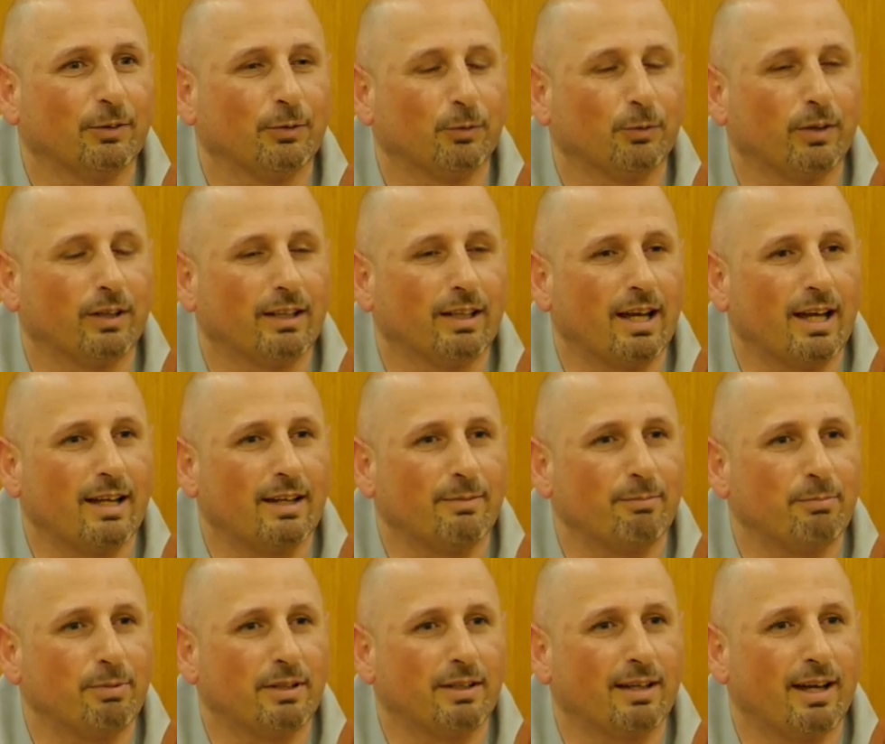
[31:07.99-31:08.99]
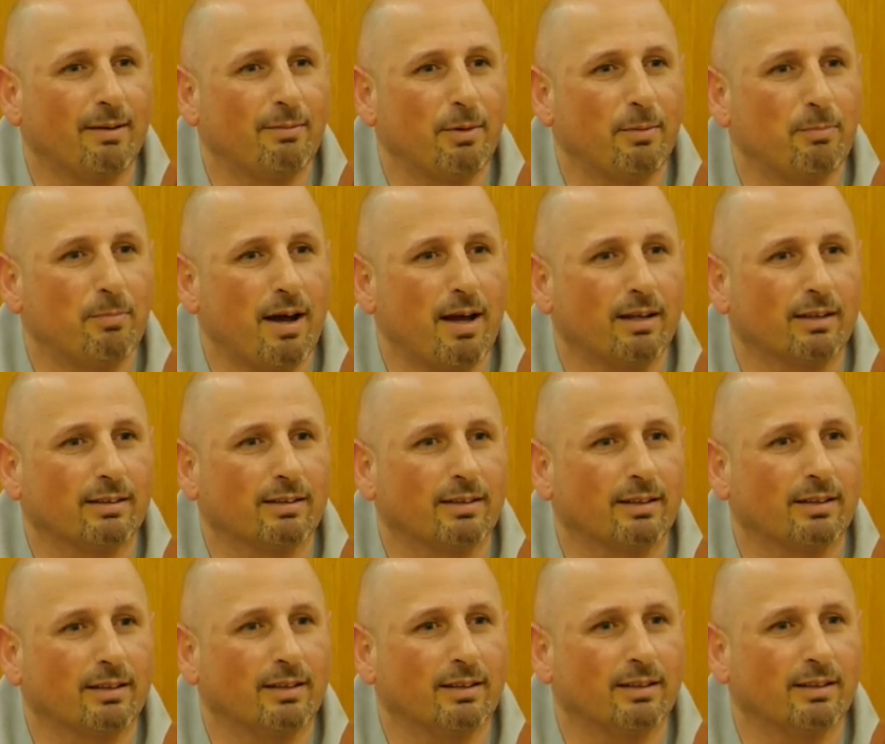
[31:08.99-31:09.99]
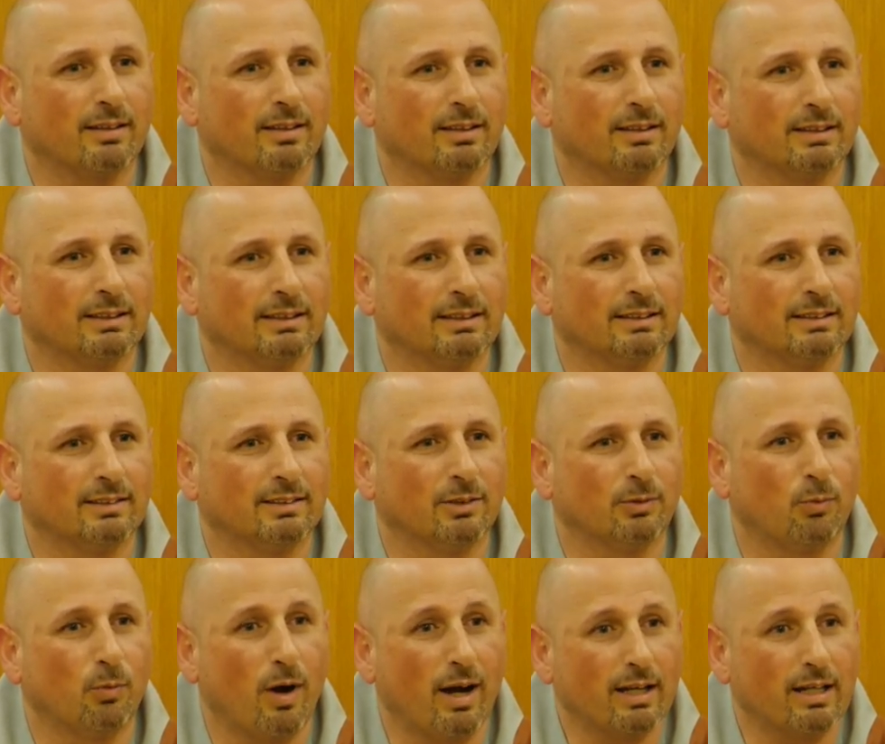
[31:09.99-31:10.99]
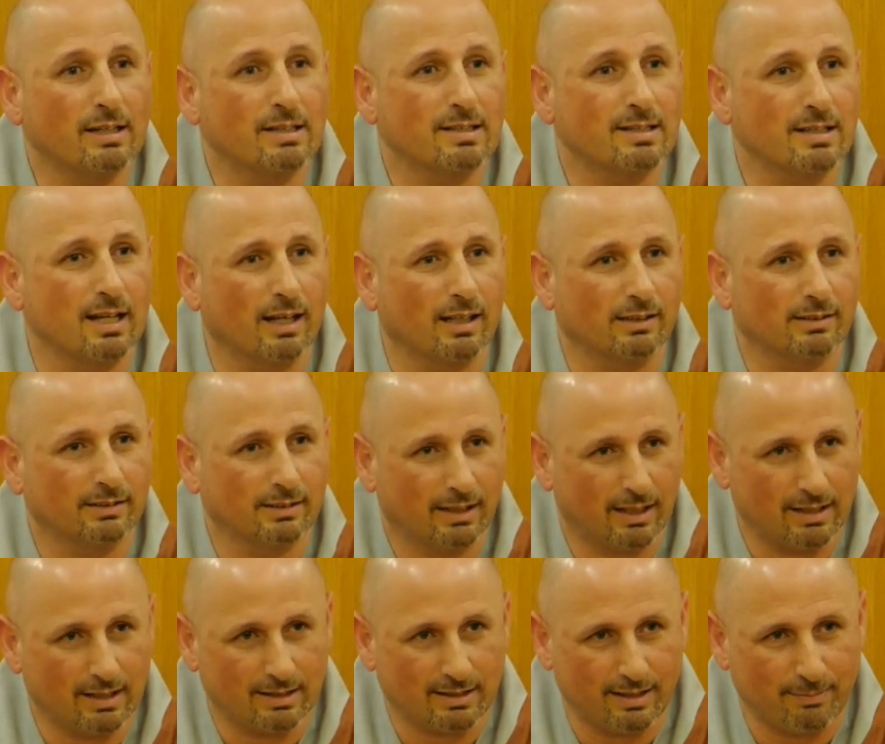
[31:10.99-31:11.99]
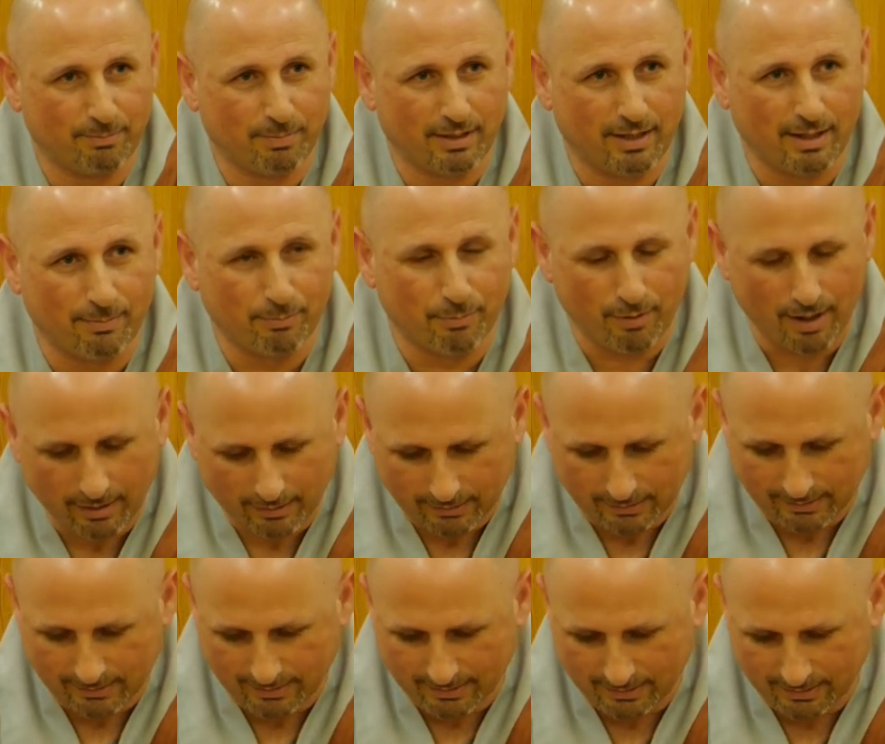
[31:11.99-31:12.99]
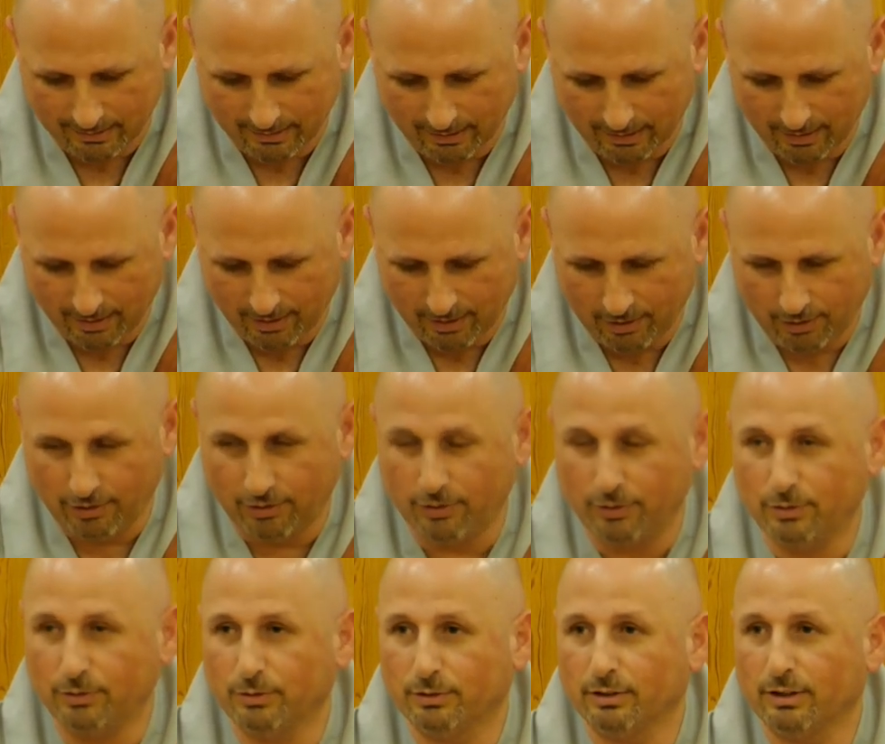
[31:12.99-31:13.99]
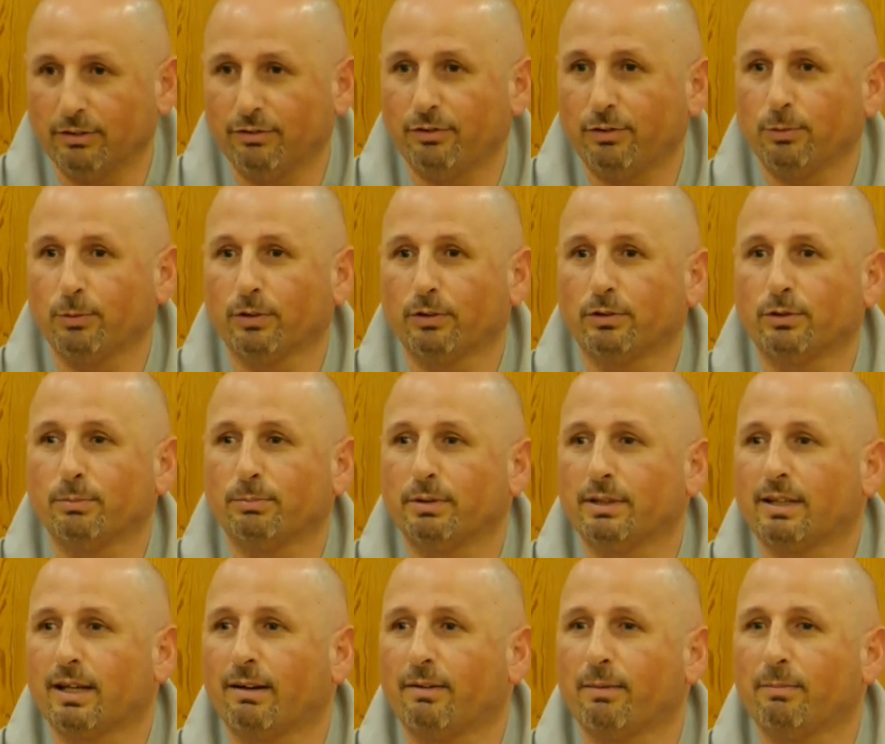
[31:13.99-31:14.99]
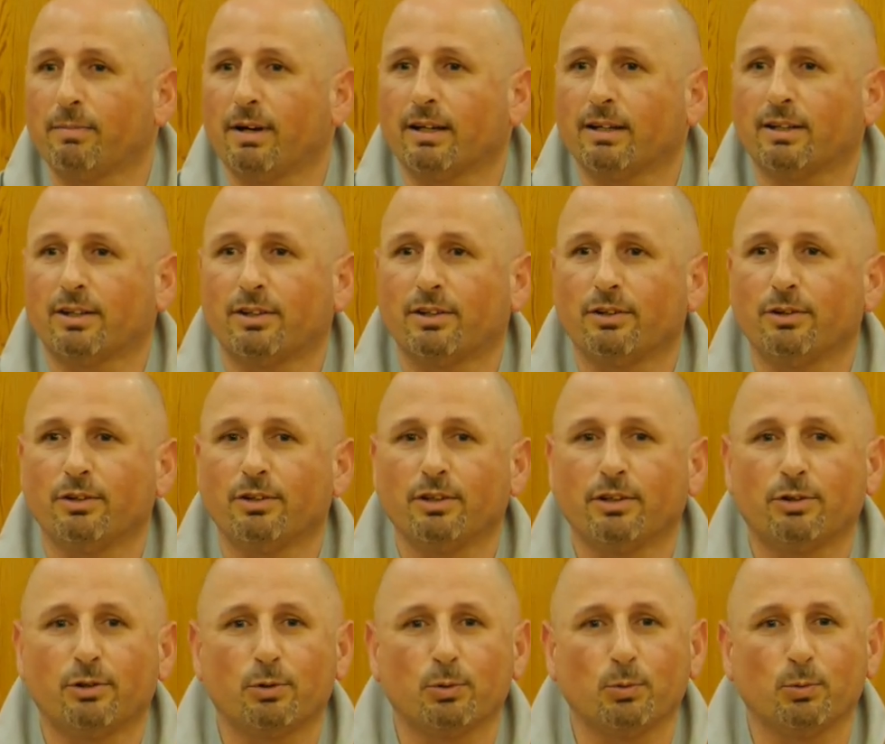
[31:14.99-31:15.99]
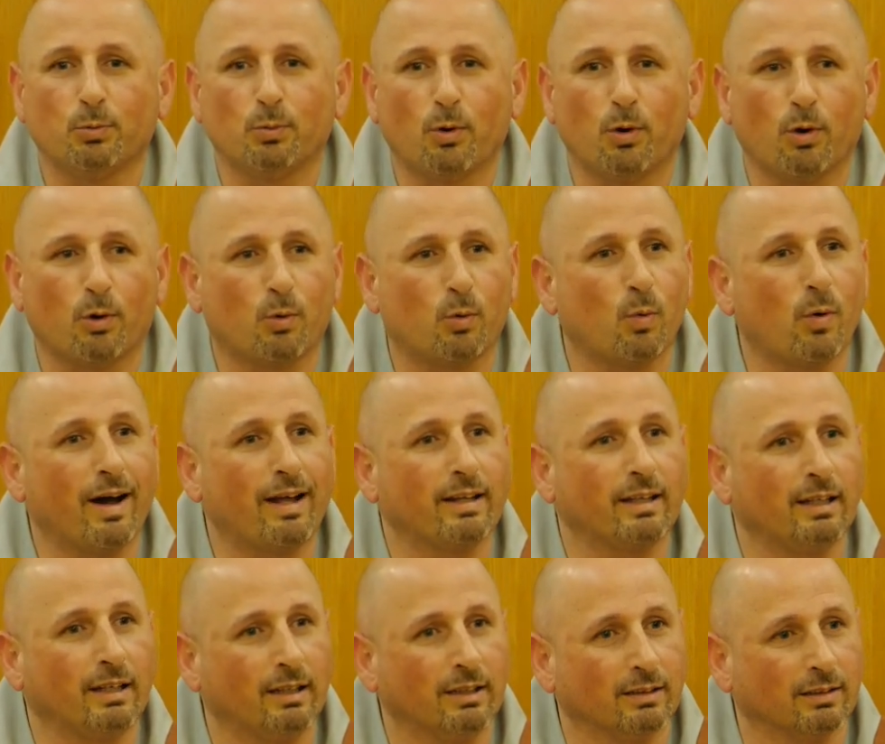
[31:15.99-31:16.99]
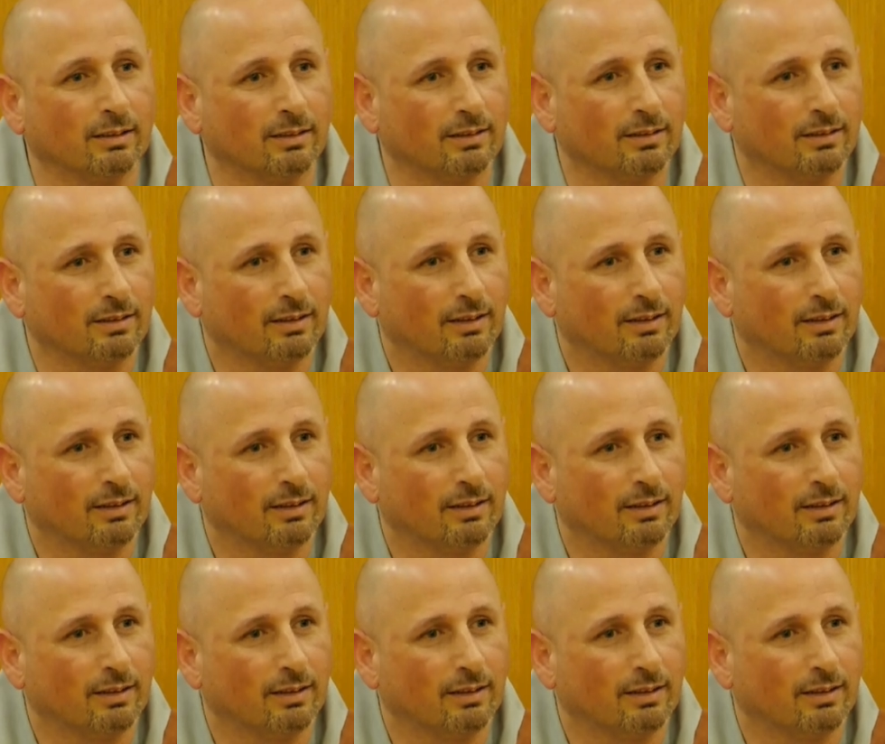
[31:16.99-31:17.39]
When I became a monk the, in Hwagyesa, at the temple I practiced, you, if you want to become a monk, you need to walk one year.